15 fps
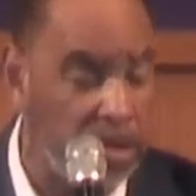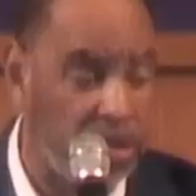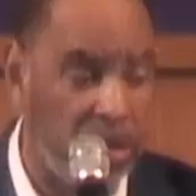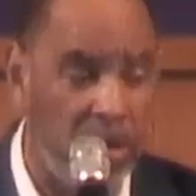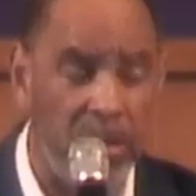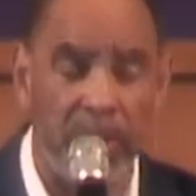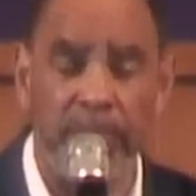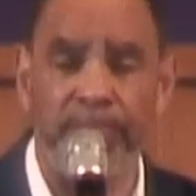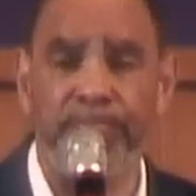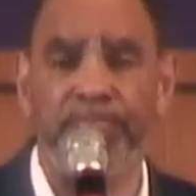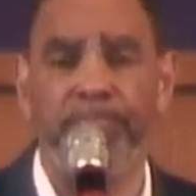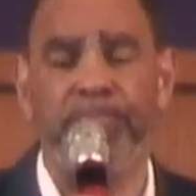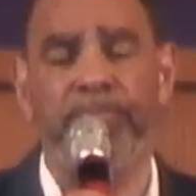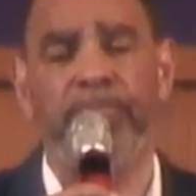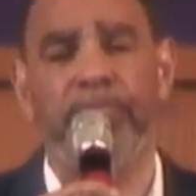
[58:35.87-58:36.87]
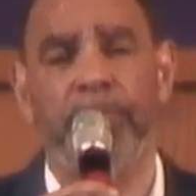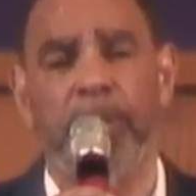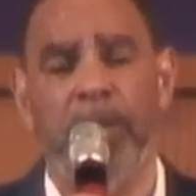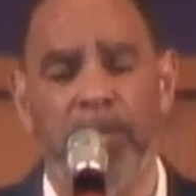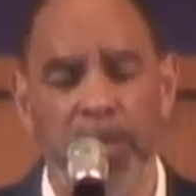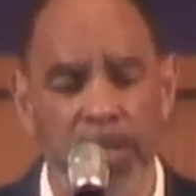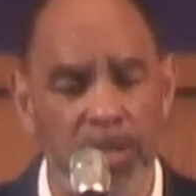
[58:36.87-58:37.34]
song
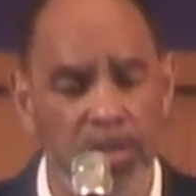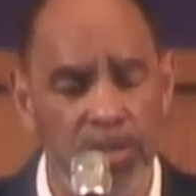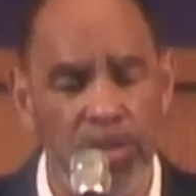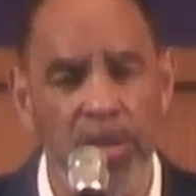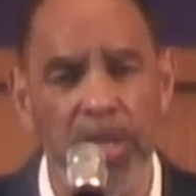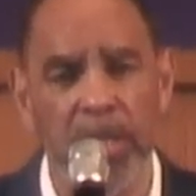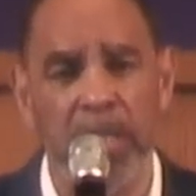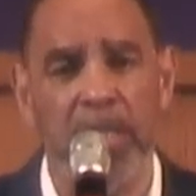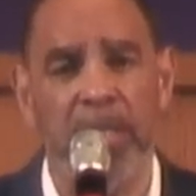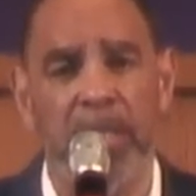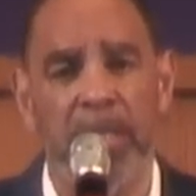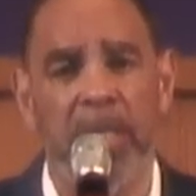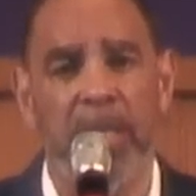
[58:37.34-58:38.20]
of his choice,